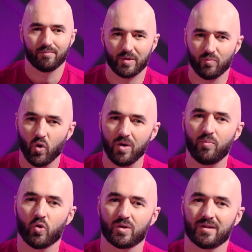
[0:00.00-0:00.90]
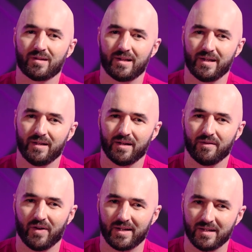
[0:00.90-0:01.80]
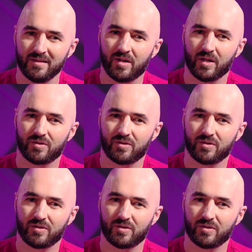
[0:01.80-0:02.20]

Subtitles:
But more importantly, if I didn't go